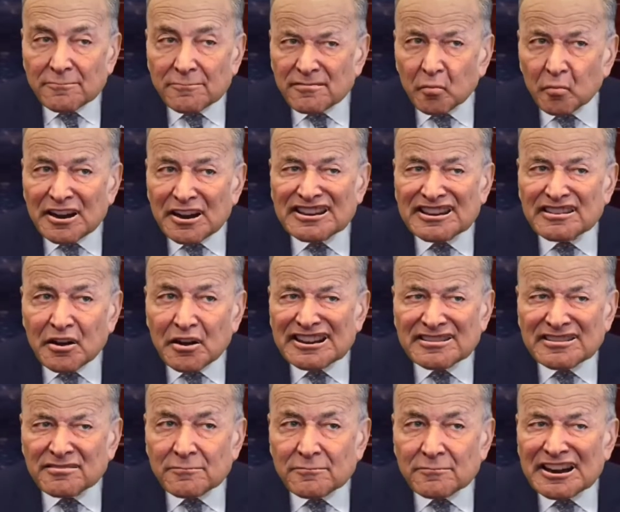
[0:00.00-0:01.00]
when he told
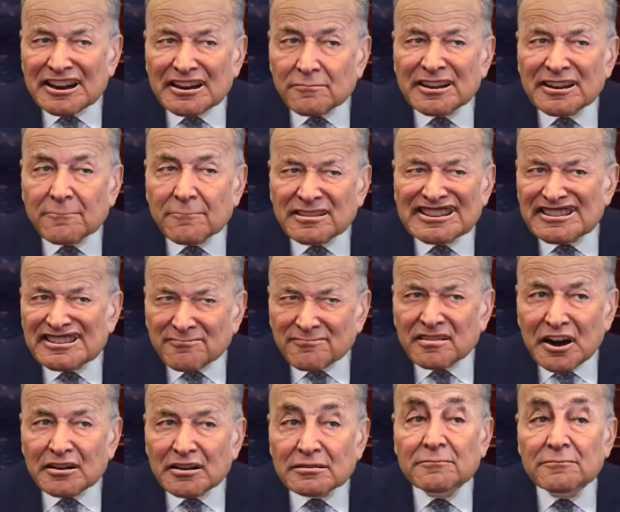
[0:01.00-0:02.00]
everybody to be
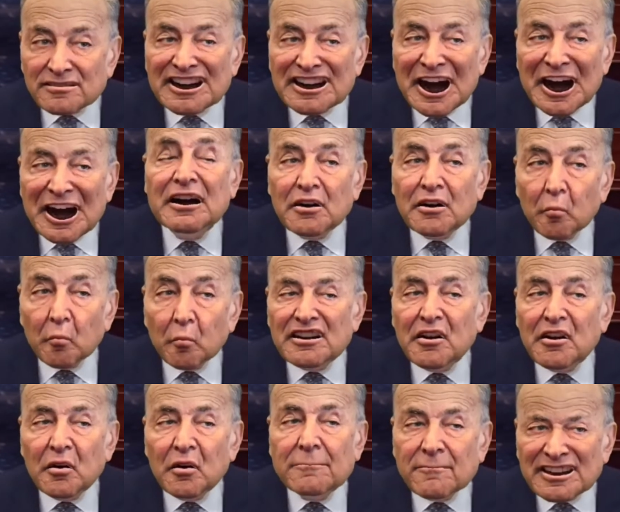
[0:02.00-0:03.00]
peaceful? Yeah, we knew what
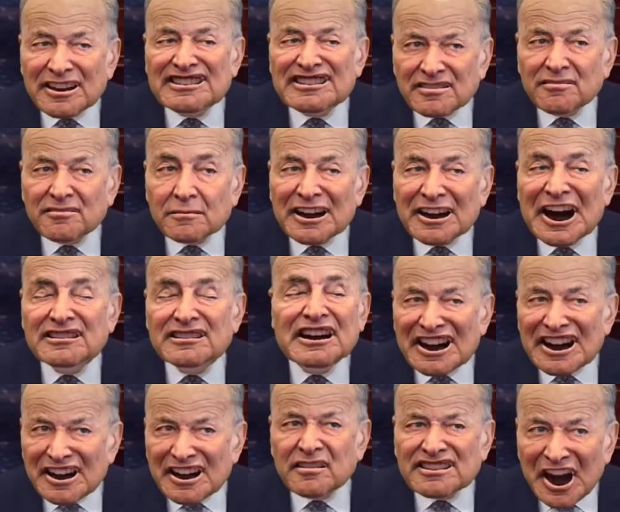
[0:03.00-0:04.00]
peaceful meant, and
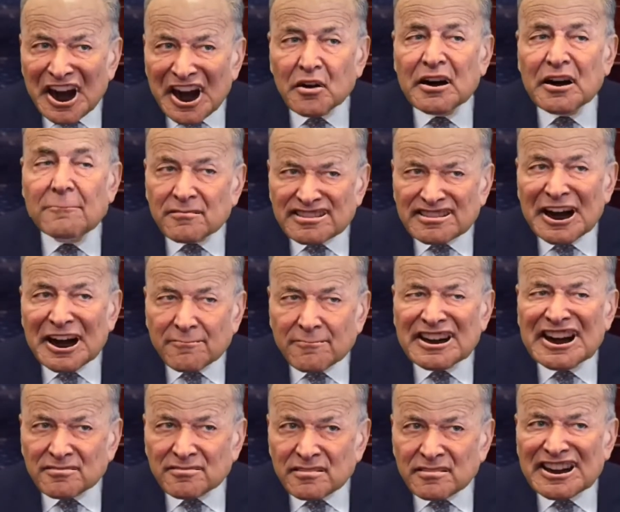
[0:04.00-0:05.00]
we know what bloodbath
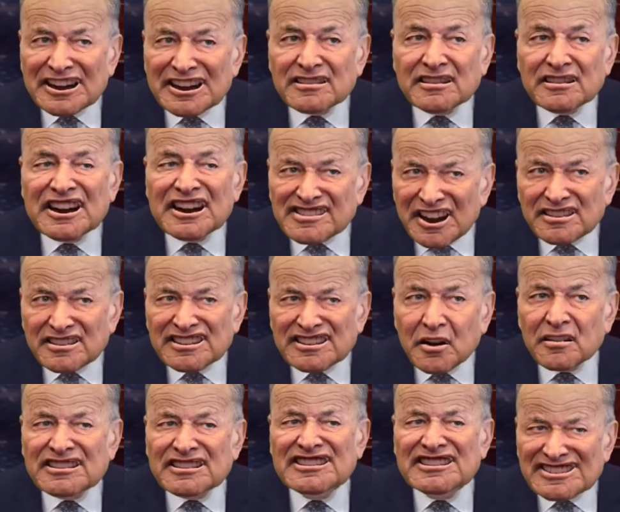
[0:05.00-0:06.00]
means. You're going
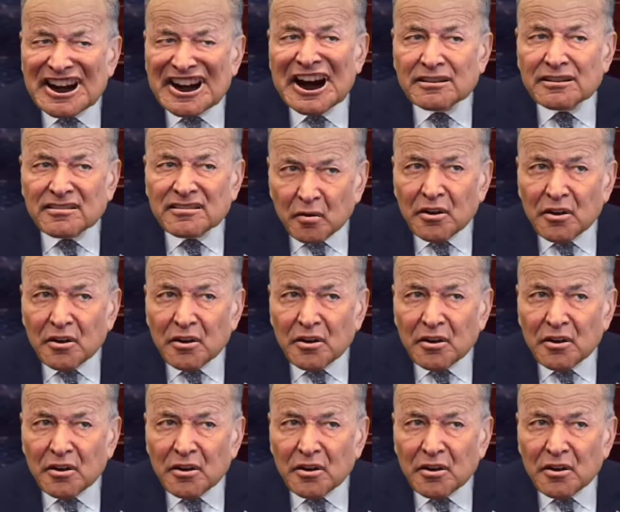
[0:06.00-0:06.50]
down, Trump.